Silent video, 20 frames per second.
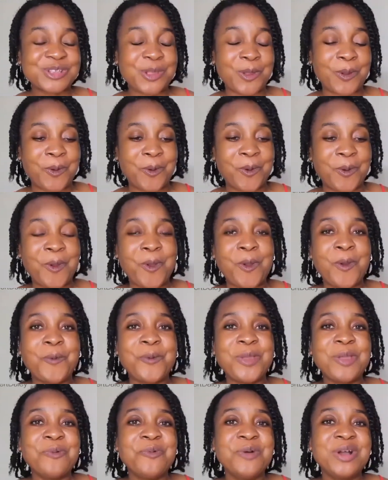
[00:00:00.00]
So
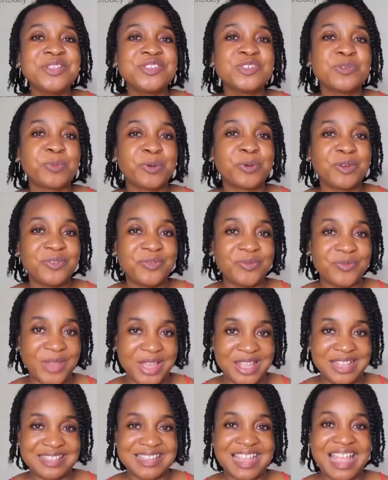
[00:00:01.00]
we want to
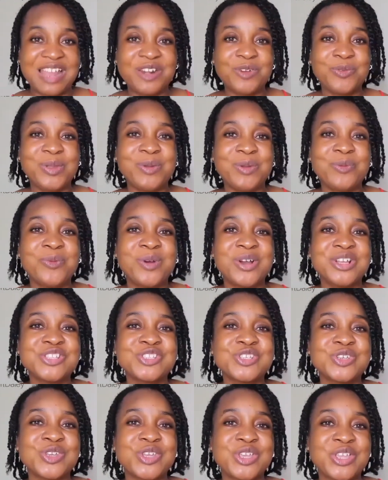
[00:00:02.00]
prevent and we
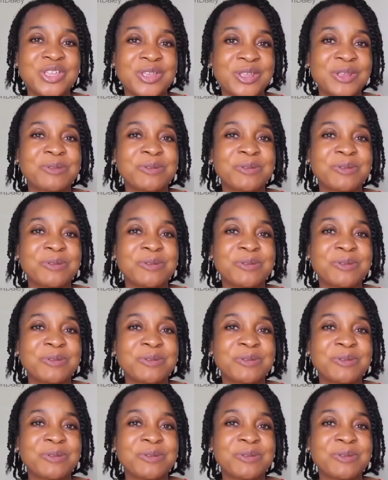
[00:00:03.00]
want to